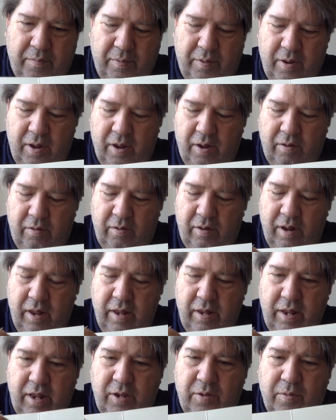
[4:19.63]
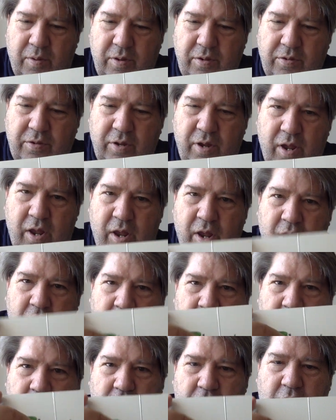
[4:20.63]
No, these ones,
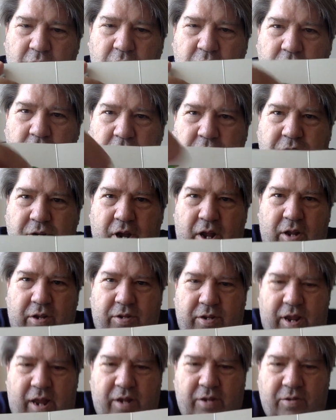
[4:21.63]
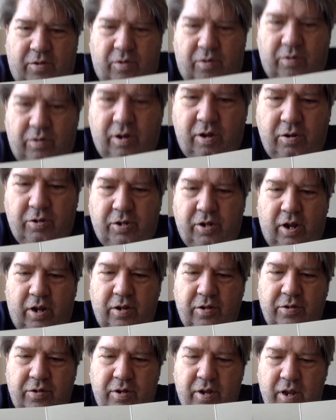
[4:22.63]
you've got no chance at all, no
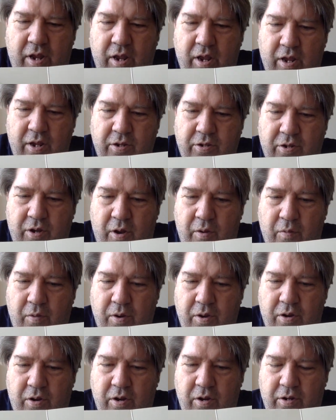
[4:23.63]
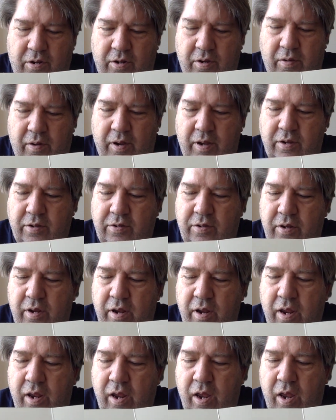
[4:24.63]
chance. So what you could do is,
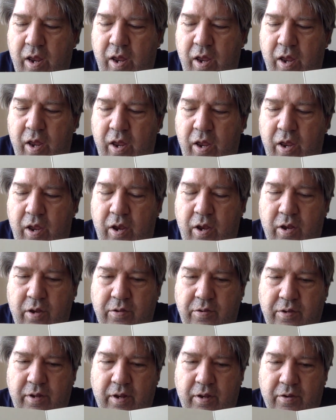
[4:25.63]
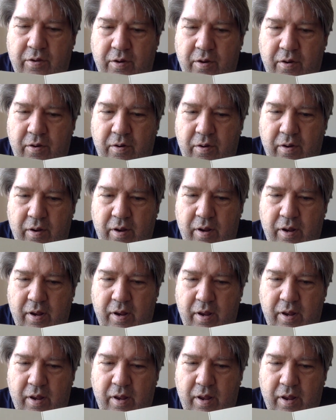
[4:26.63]
you could stick through
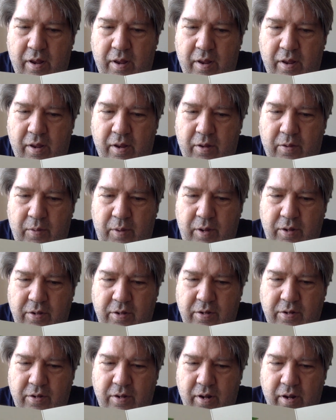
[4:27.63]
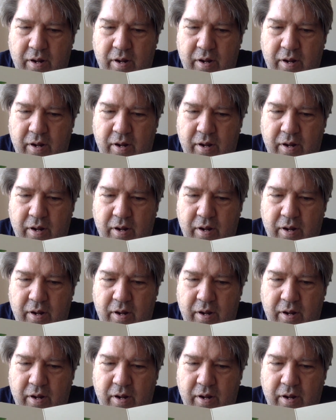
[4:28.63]
tweezers.